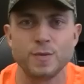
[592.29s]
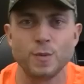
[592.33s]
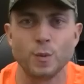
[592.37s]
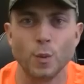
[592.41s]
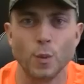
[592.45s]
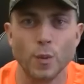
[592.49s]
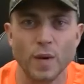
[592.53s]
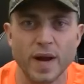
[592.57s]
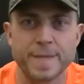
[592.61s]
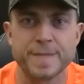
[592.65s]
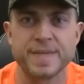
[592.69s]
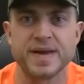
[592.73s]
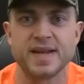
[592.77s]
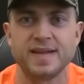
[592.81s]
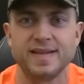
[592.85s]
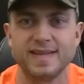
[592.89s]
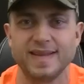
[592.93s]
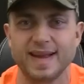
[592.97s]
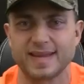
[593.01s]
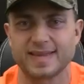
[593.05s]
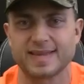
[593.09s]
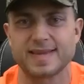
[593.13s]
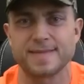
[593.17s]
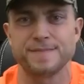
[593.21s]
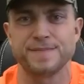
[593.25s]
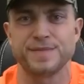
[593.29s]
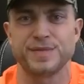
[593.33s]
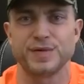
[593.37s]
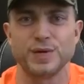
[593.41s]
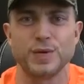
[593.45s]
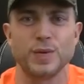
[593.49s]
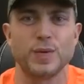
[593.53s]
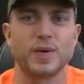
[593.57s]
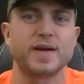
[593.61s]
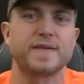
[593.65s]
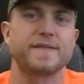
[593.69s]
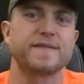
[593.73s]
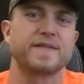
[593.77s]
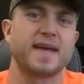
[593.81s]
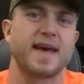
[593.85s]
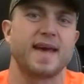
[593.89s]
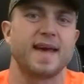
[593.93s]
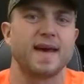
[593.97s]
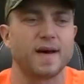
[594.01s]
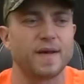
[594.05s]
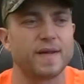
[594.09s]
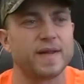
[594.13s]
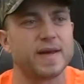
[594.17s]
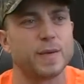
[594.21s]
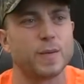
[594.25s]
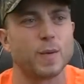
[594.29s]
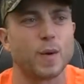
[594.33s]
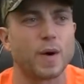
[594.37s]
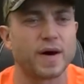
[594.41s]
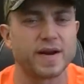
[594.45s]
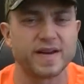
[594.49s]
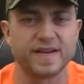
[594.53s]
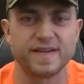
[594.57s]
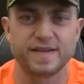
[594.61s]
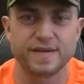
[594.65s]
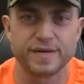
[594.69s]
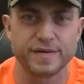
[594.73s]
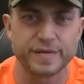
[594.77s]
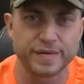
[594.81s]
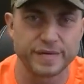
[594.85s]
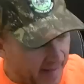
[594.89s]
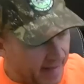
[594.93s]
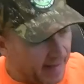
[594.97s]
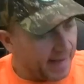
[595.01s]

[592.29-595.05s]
and women. Let them do whatever the hell they want to do.